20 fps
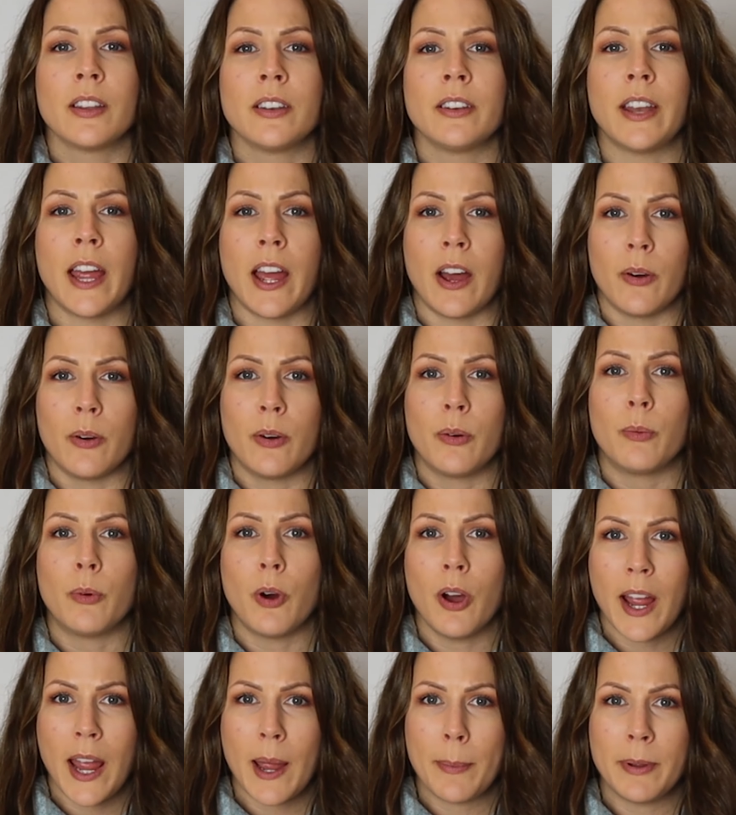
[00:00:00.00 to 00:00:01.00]
Now,
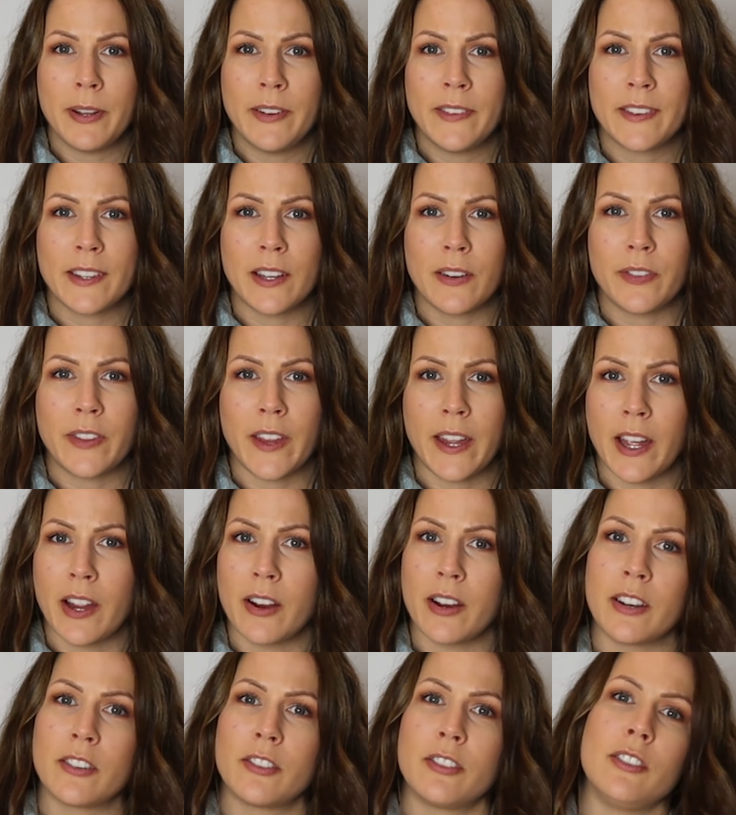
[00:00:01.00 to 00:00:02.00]
what happens if they
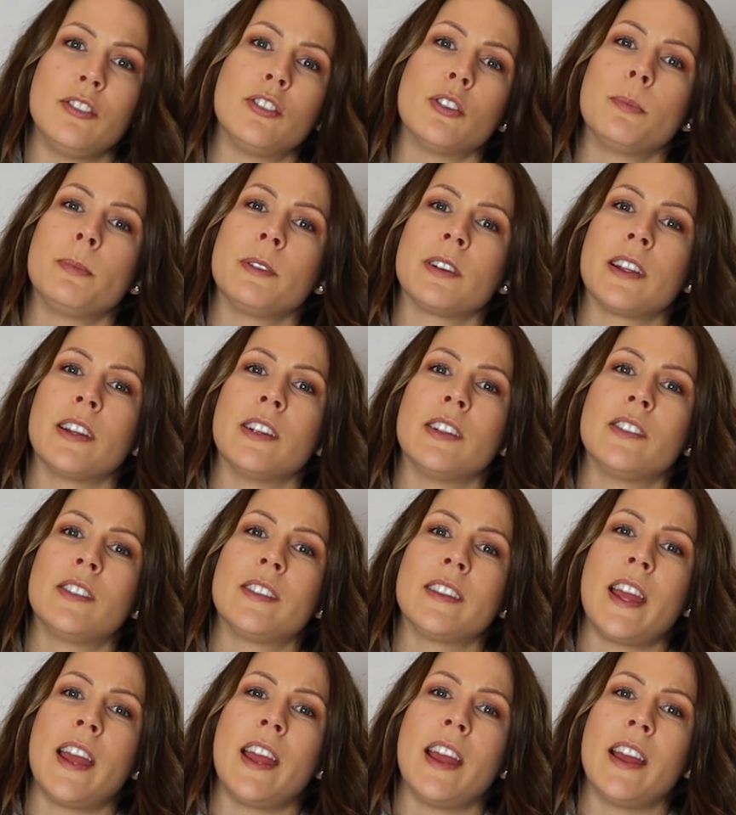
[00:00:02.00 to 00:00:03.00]
are actually
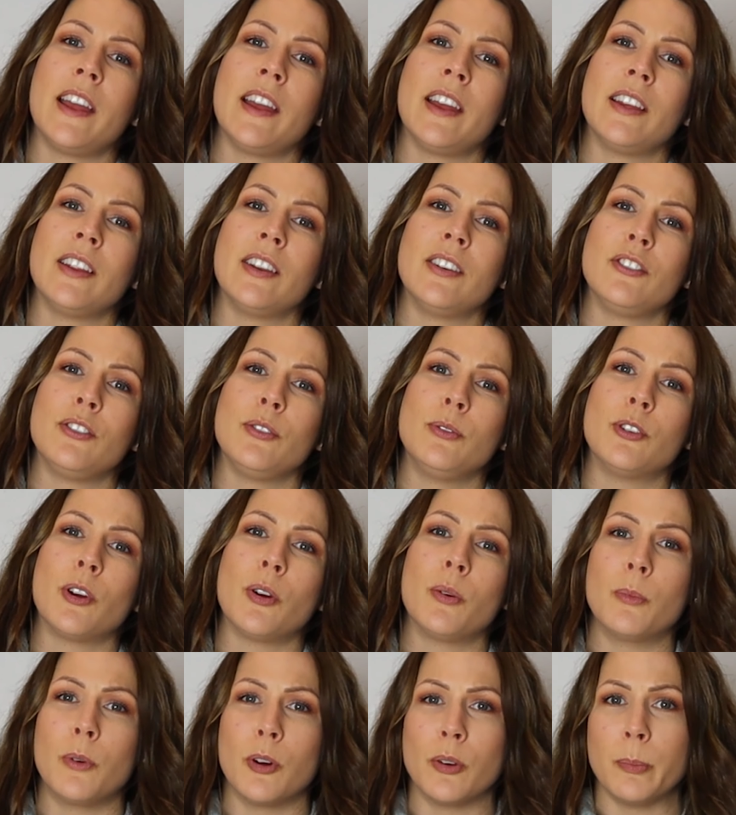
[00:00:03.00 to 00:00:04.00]
duplicates and you
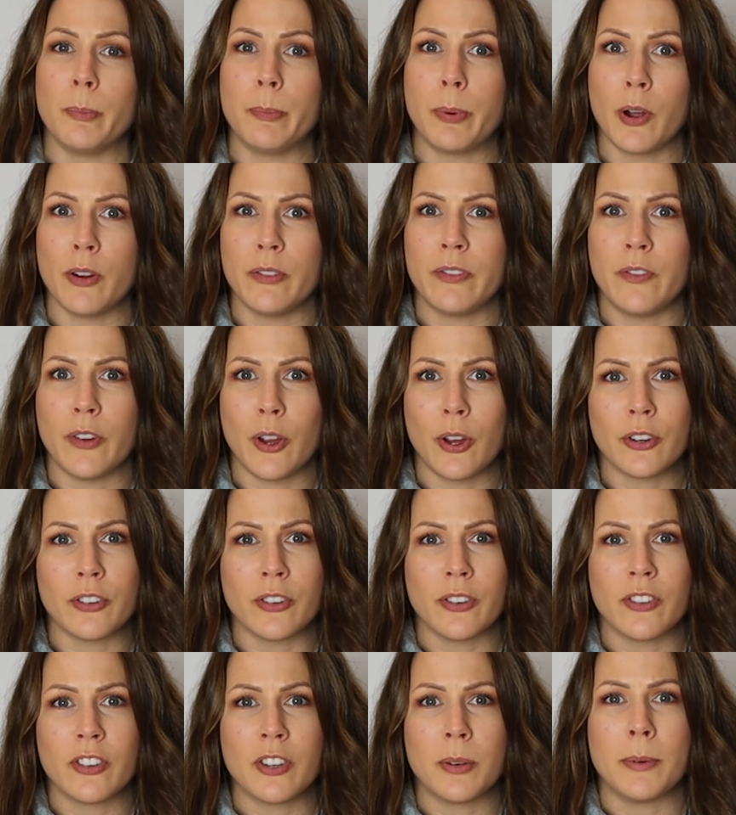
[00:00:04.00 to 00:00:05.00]
don't want both
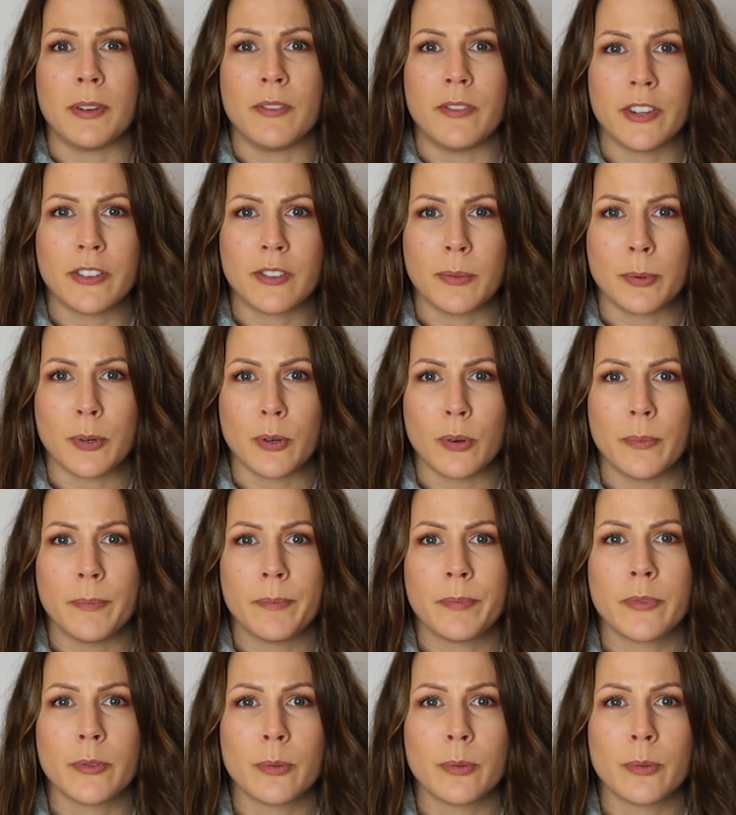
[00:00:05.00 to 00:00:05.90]
versions to be visible?